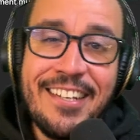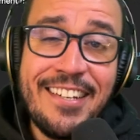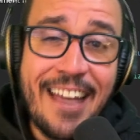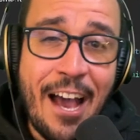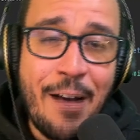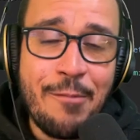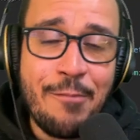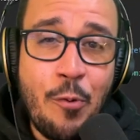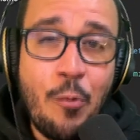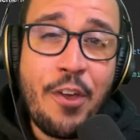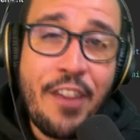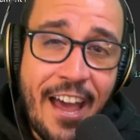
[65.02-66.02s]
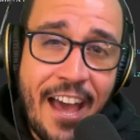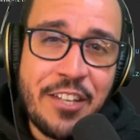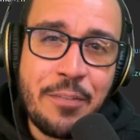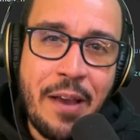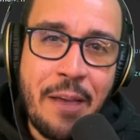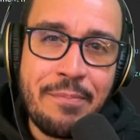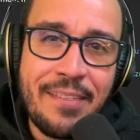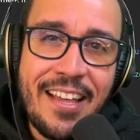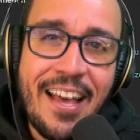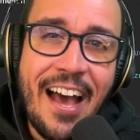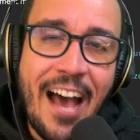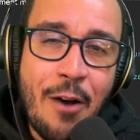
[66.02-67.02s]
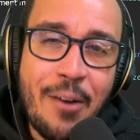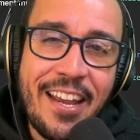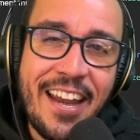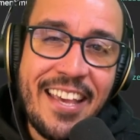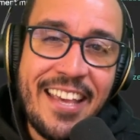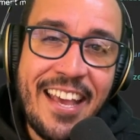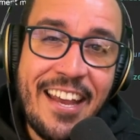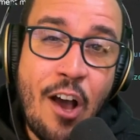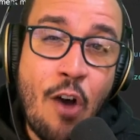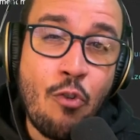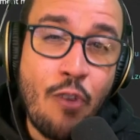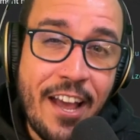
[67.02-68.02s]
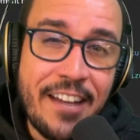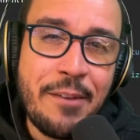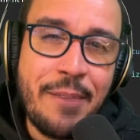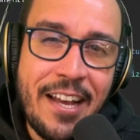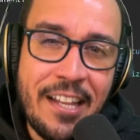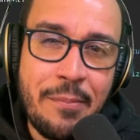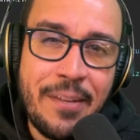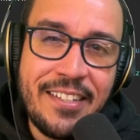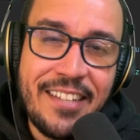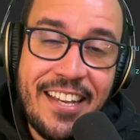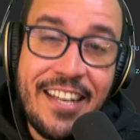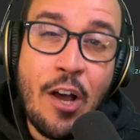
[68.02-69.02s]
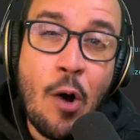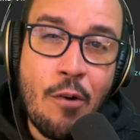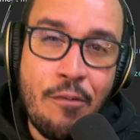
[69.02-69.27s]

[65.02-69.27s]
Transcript: Now, with a hash map, how can I get a random element in O of